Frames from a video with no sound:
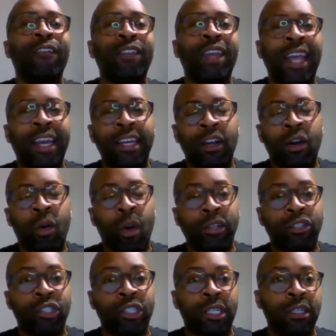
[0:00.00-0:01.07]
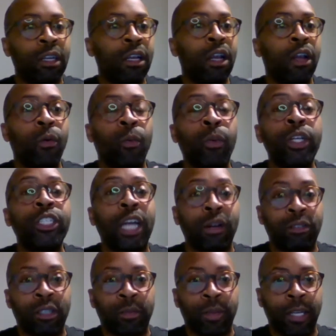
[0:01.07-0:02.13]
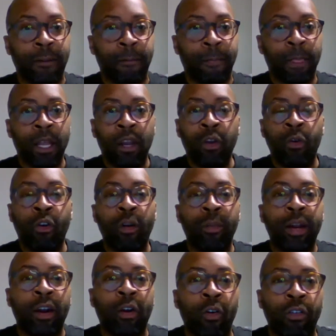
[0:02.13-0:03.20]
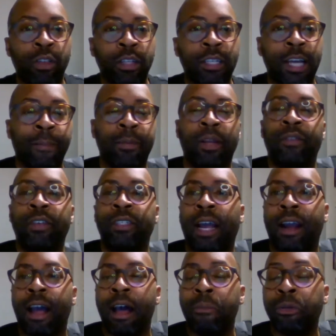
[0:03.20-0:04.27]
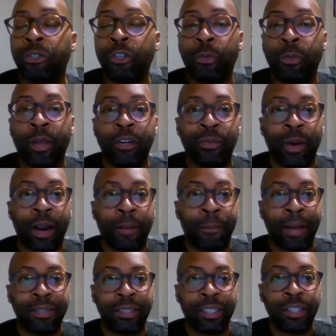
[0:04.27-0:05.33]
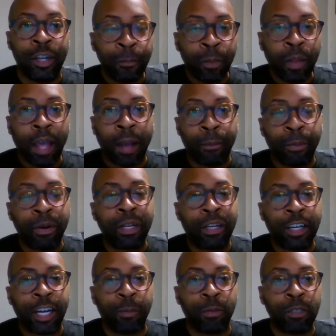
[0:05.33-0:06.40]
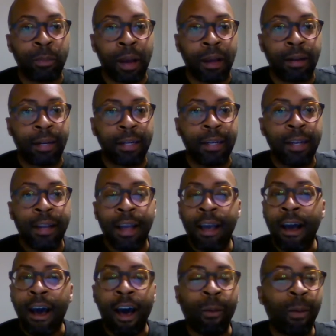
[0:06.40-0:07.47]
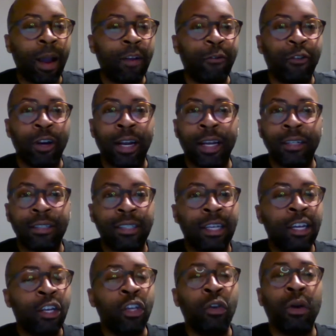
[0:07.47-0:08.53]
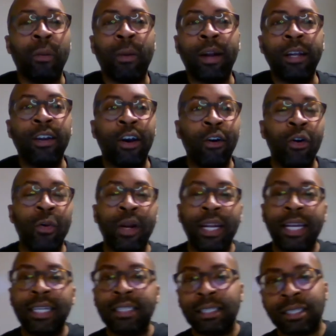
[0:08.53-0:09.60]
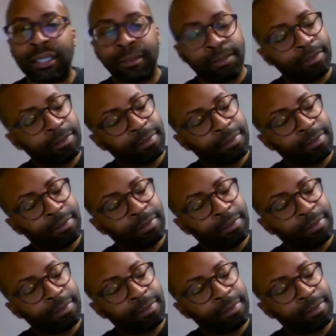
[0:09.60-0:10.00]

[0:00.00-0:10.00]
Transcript: have any question, reach out to me, Norman@overthetopliving.com, or shoot me a direct message. I'm pretty good at responding. All right, friends, you already know who it is,